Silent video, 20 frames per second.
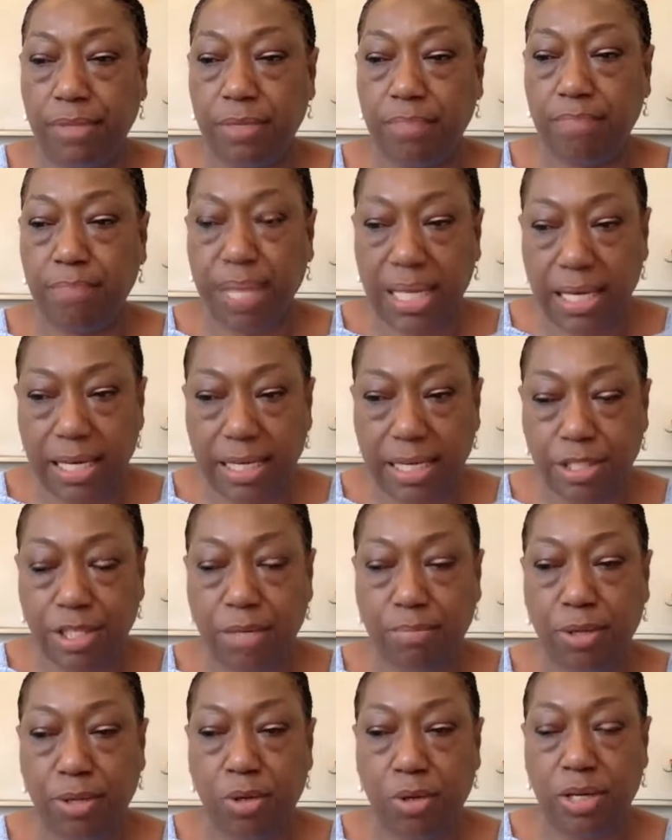being in
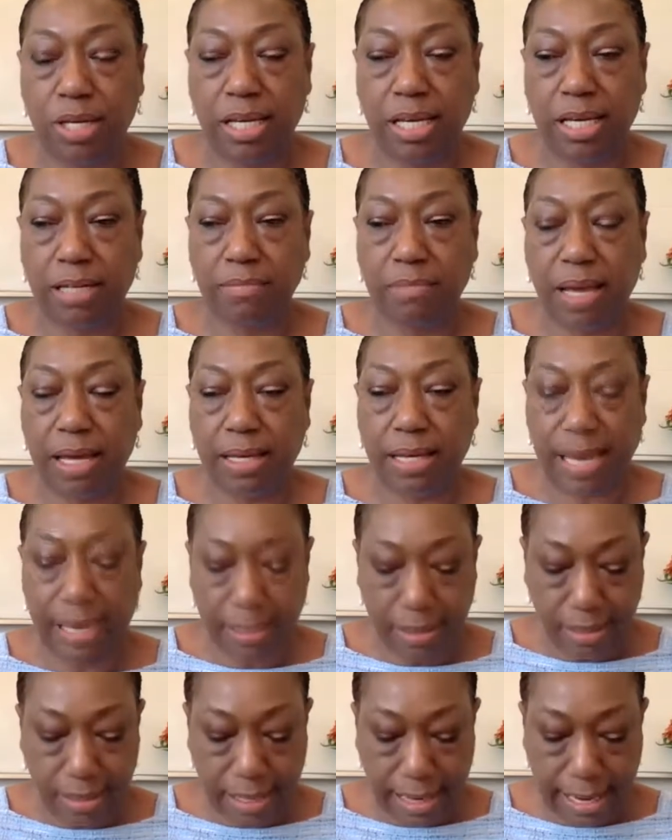community
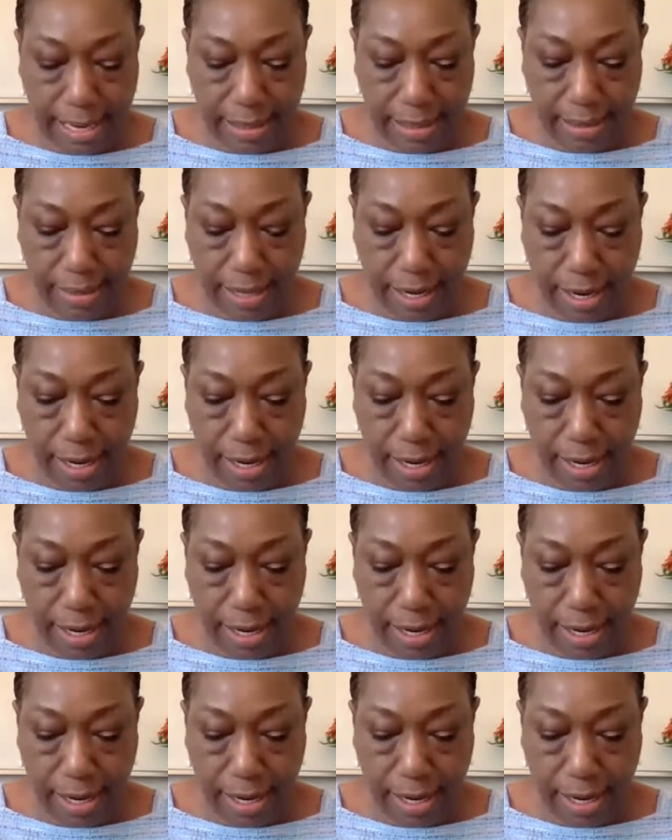and